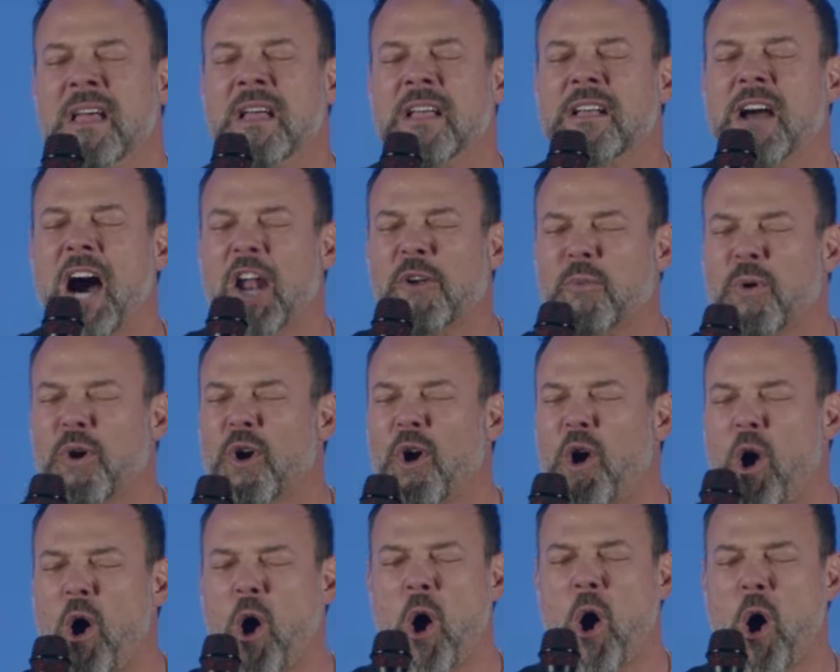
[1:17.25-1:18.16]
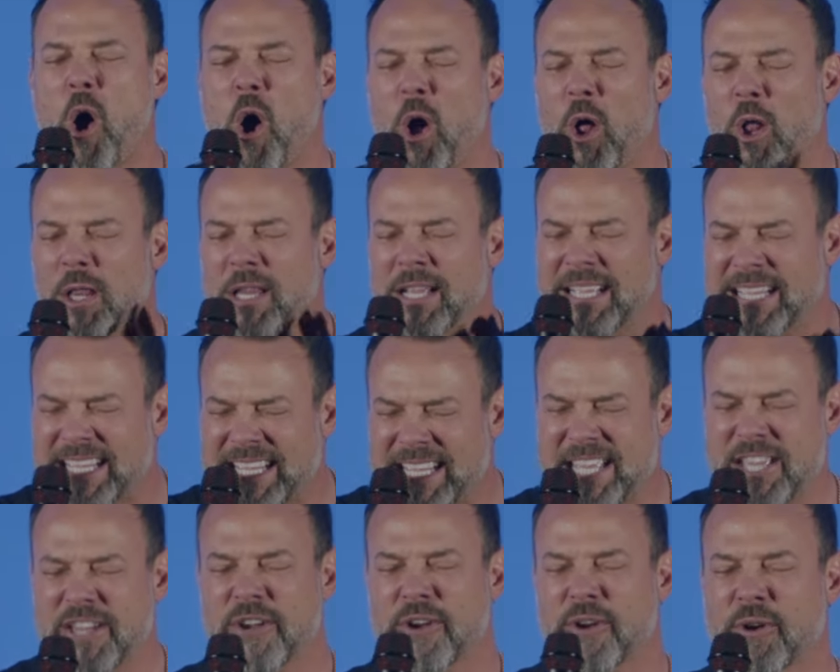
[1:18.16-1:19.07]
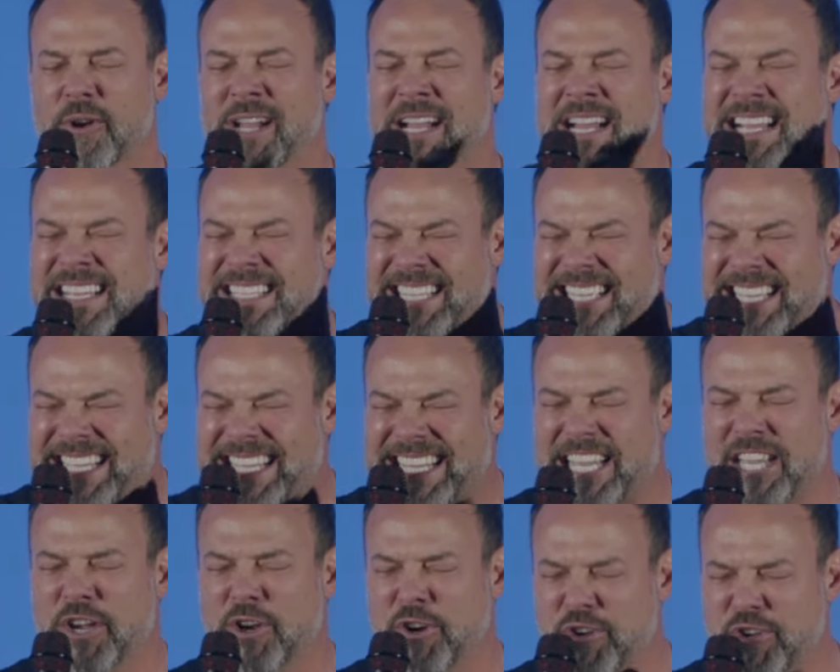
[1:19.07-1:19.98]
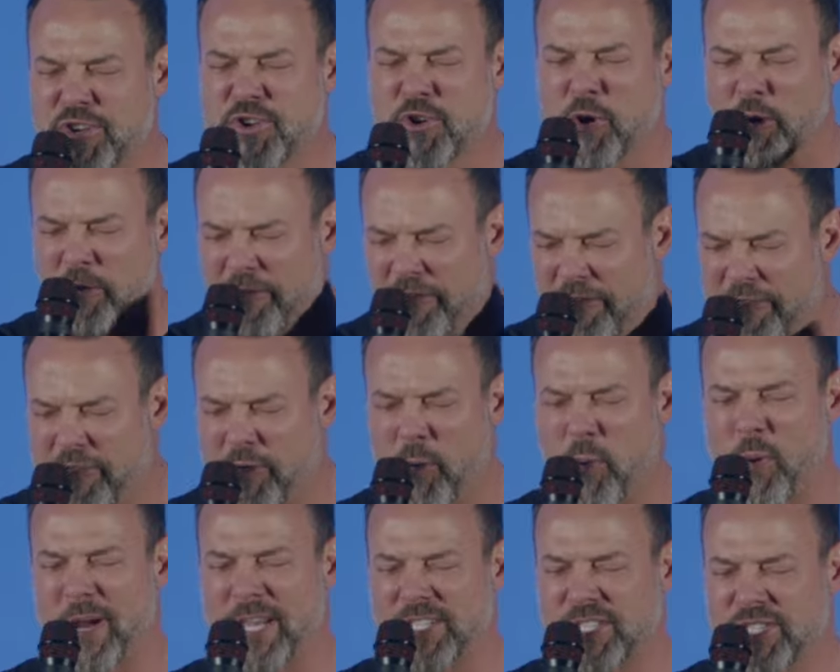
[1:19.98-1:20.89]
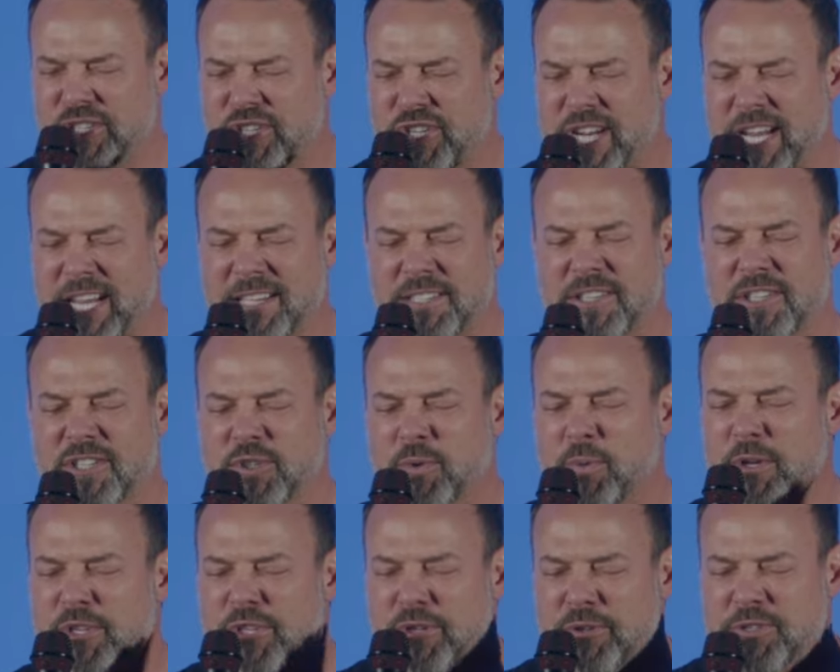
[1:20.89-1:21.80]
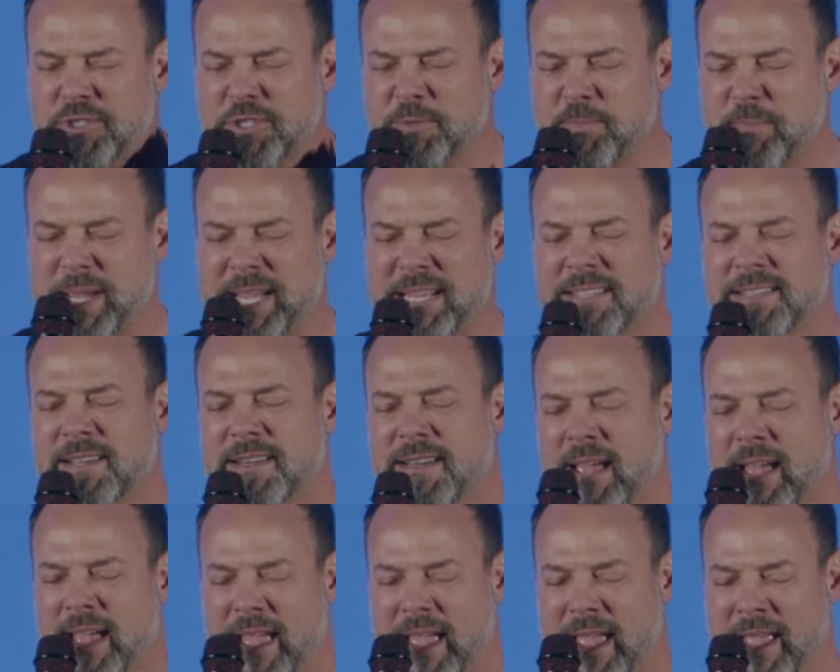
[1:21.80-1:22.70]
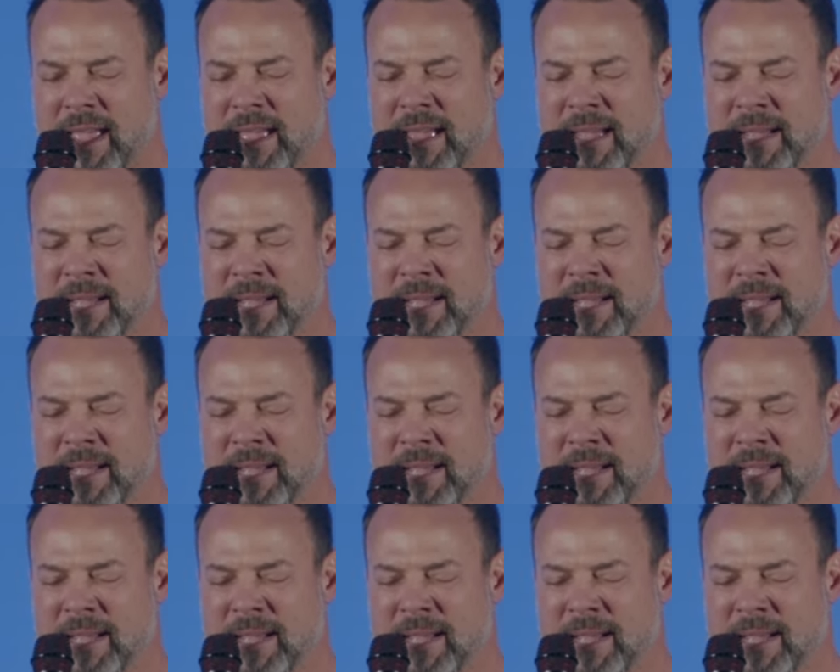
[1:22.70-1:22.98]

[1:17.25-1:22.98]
God, we're all here to hear your voice. Jesus, would you speak today?